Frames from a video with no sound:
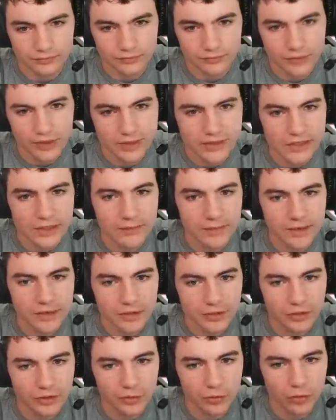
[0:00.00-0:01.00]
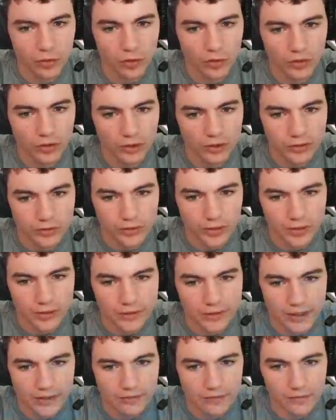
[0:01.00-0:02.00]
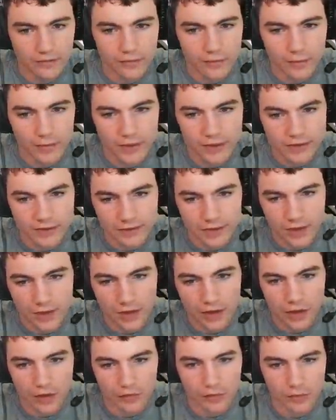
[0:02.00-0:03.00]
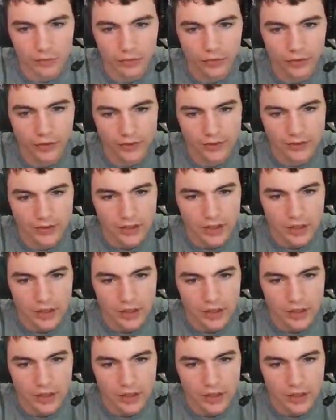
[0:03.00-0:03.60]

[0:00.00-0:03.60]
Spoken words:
His teammates on the wall, trying to save him from this horribleness.